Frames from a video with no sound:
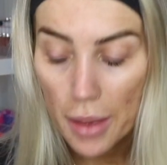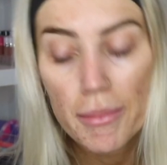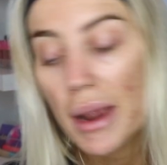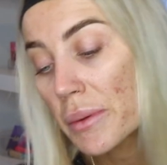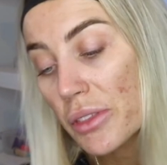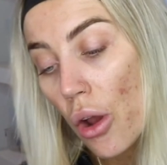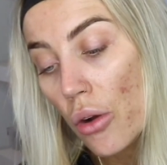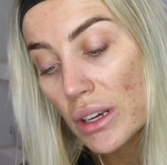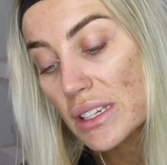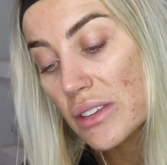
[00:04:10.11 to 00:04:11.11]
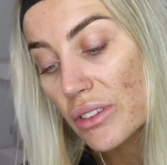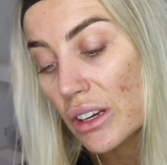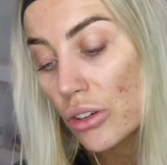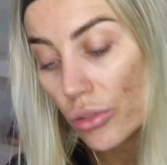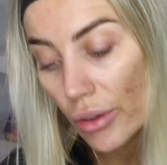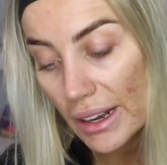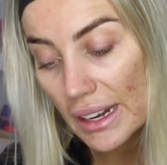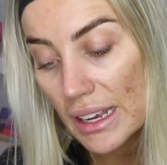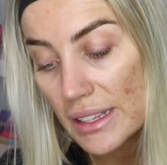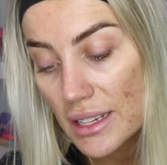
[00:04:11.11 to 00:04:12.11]
made with only 7
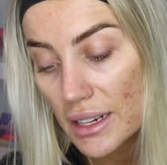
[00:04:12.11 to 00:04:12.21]
ingredients,